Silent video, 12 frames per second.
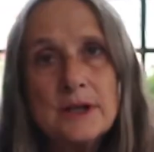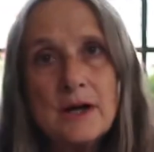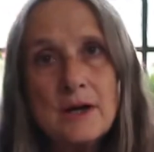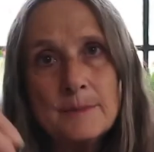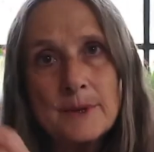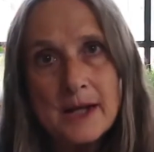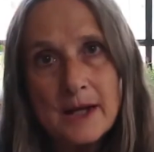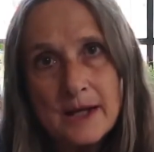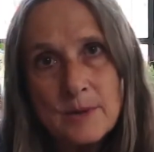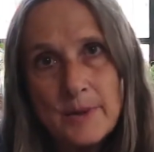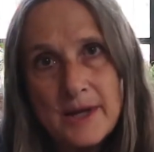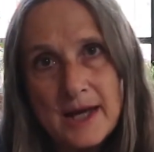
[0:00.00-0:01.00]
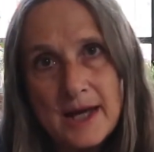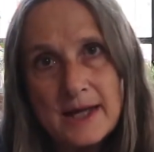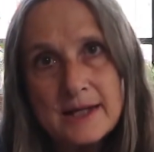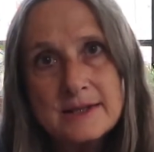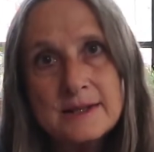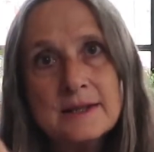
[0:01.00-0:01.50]
it on my
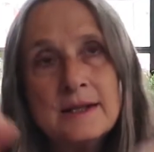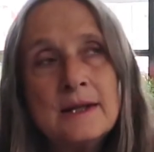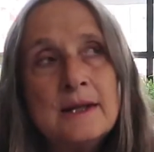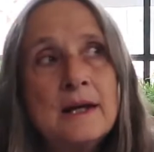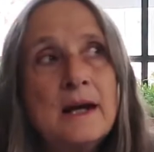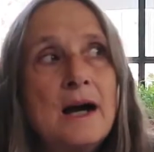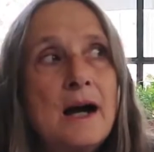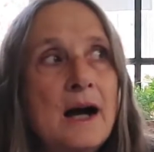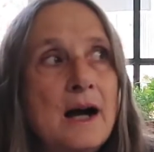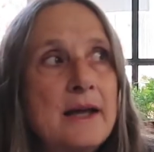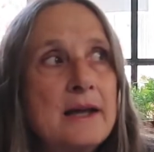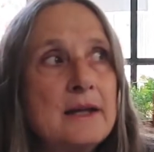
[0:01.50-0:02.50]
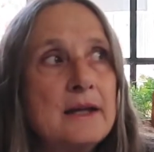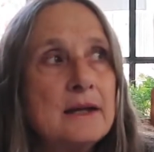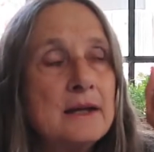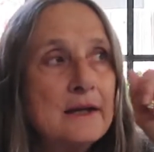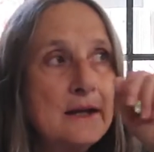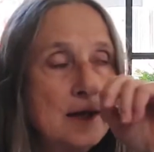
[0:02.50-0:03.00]
iPad
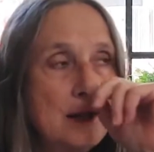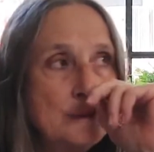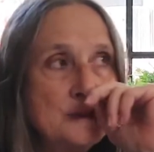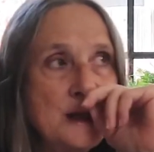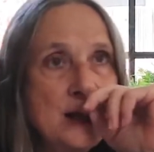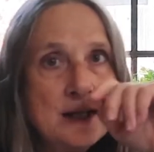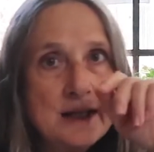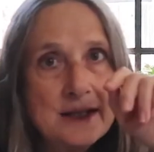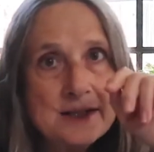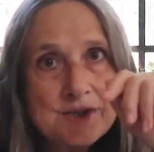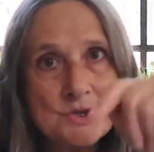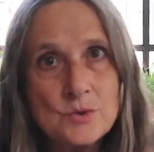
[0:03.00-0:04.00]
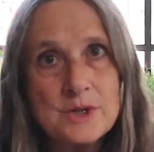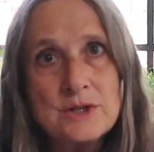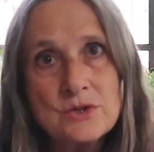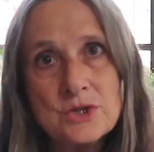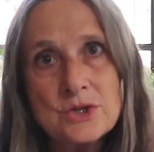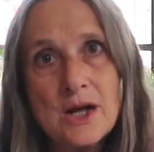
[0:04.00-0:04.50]
I um, take a
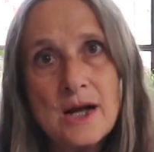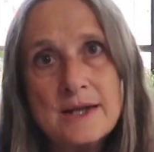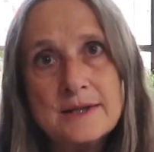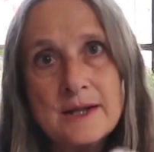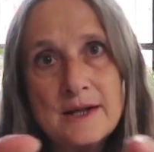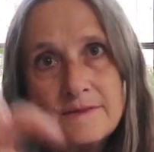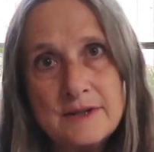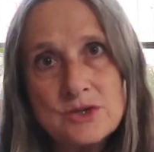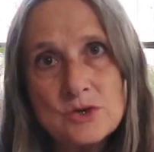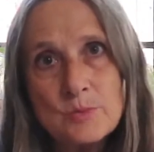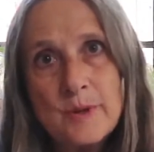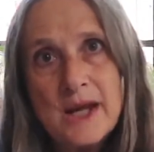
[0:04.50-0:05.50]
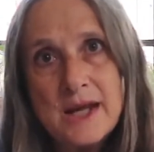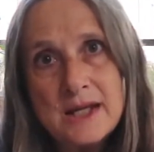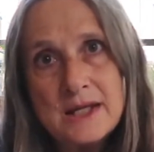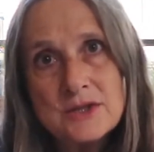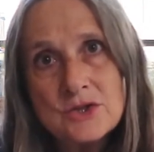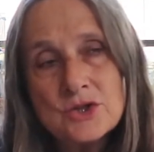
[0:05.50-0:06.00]
screenshot of each
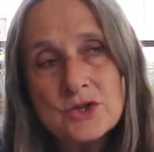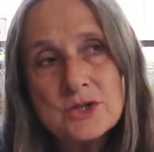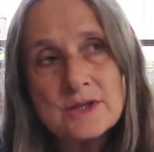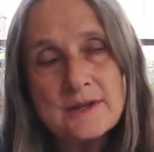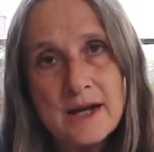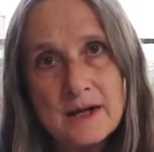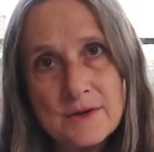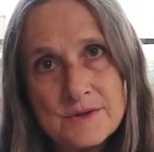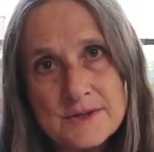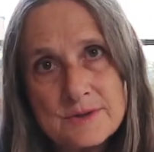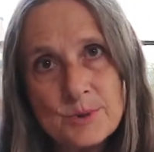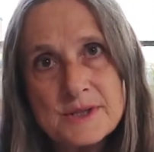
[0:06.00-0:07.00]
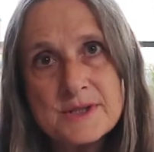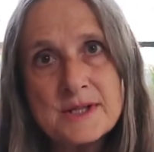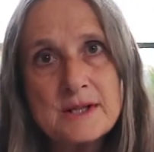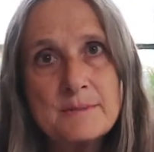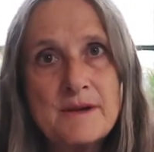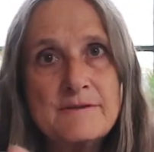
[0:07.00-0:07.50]
page that goes puts it
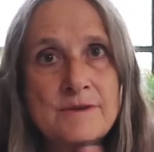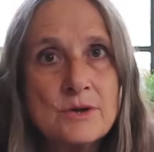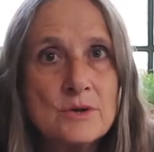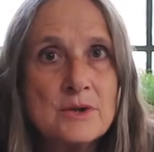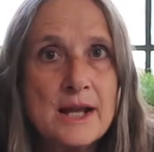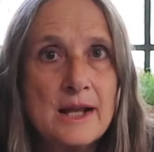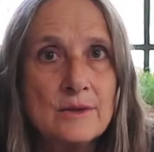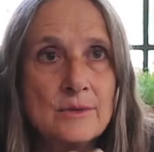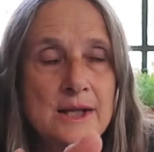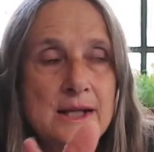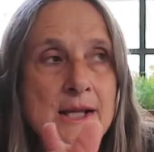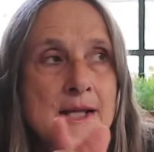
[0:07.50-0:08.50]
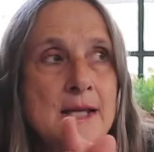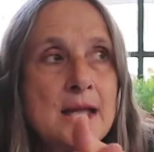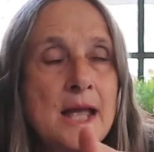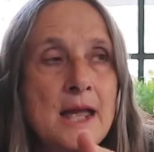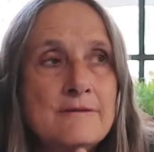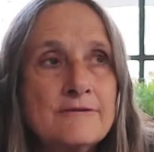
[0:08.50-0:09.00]
in my photo gallery
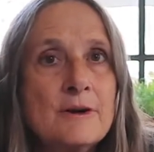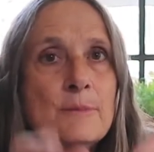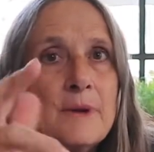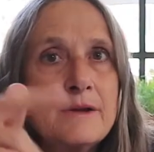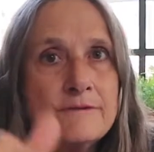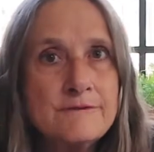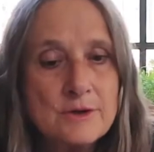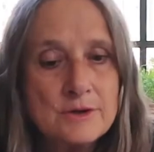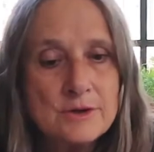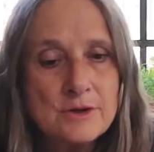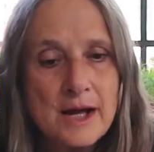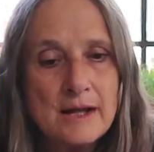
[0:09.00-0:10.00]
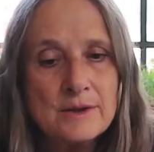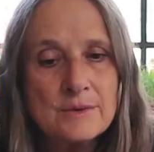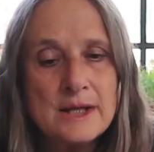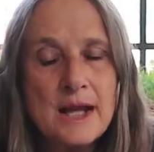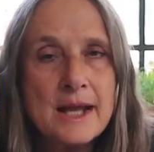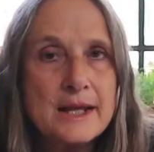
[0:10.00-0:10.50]
and from my photo
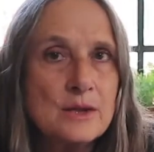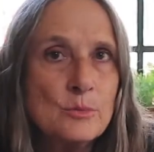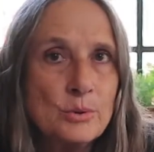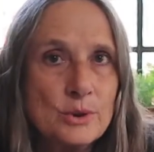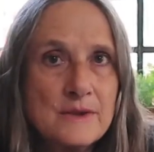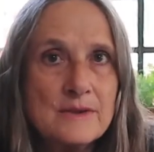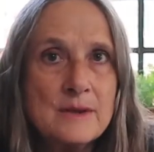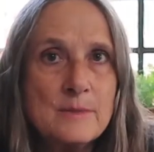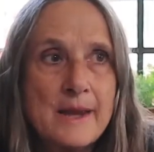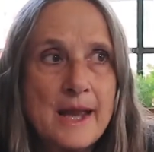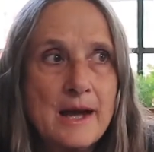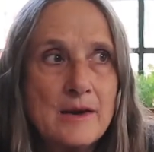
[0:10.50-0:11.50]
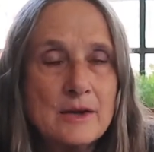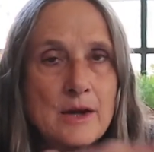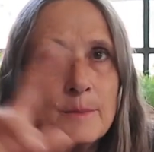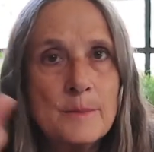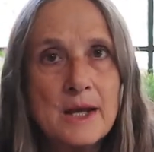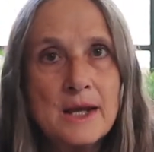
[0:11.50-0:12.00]
gallery I can print them out
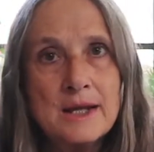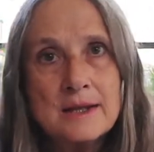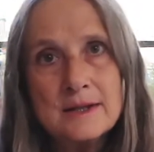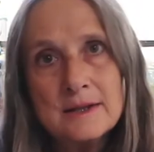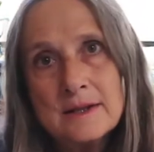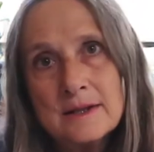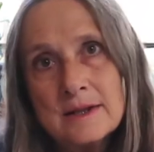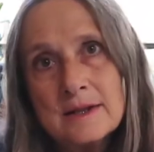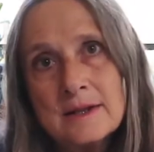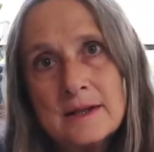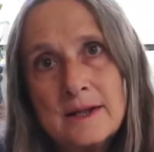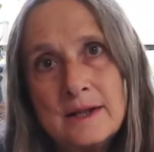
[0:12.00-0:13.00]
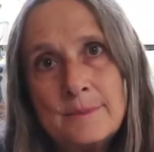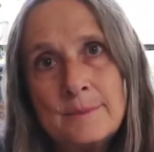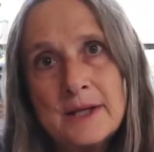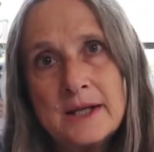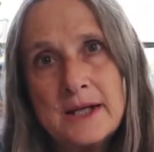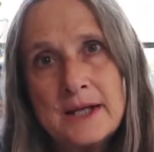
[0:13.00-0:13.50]
on my uh,
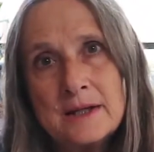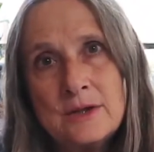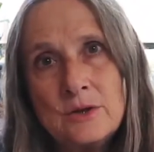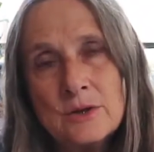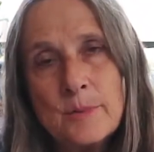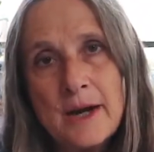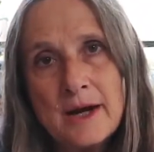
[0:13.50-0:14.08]
my Hewlett